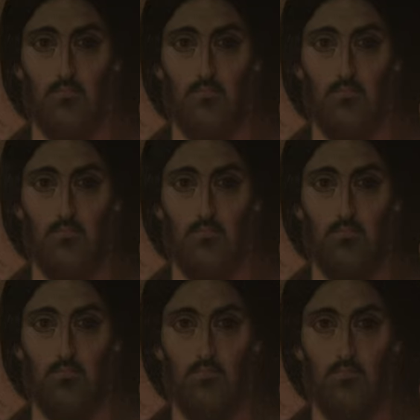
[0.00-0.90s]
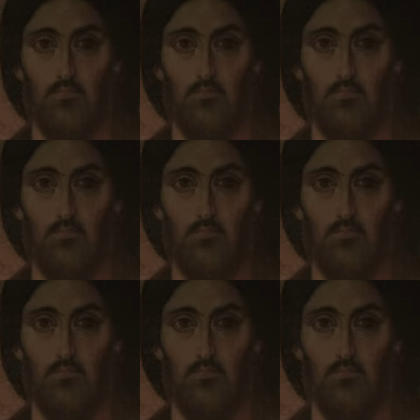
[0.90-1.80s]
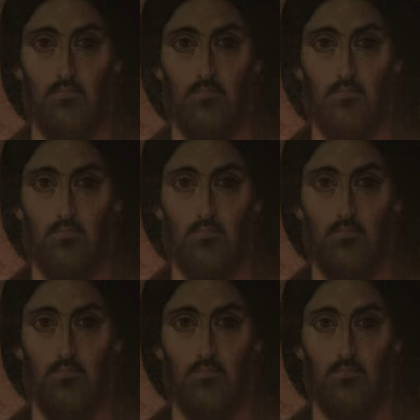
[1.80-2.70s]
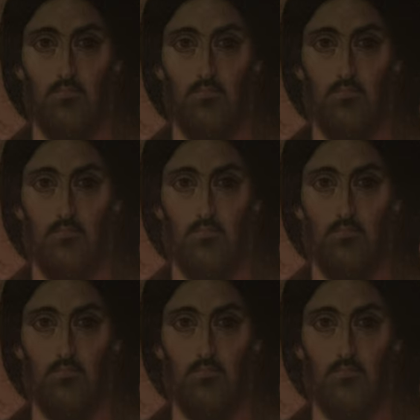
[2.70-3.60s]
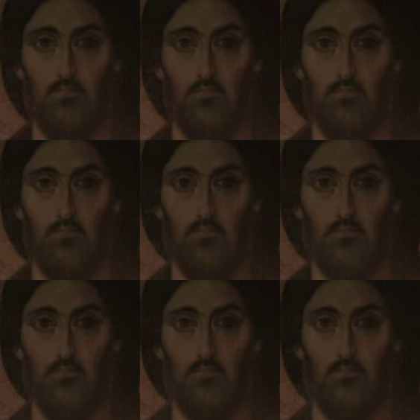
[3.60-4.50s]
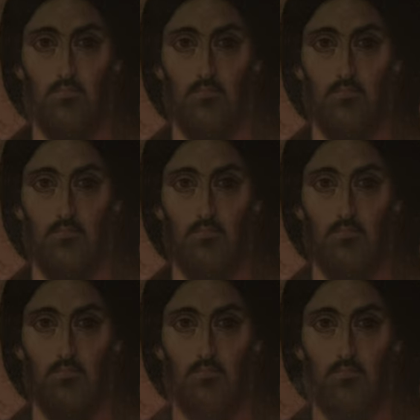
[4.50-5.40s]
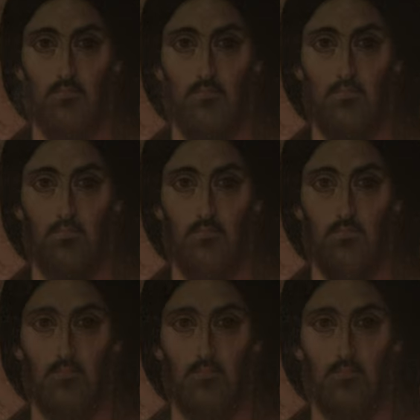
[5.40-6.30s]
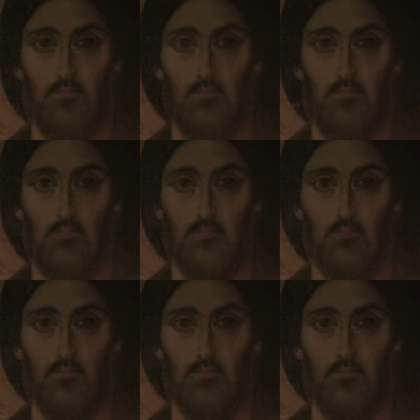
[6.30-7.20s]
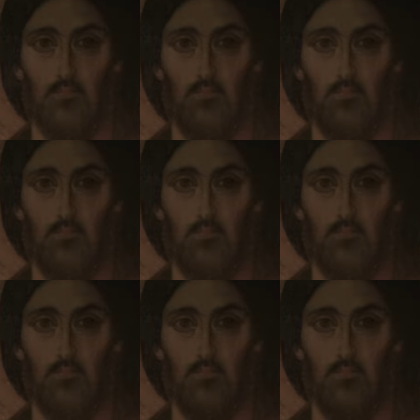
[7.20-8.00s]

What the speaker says: (no lip movement)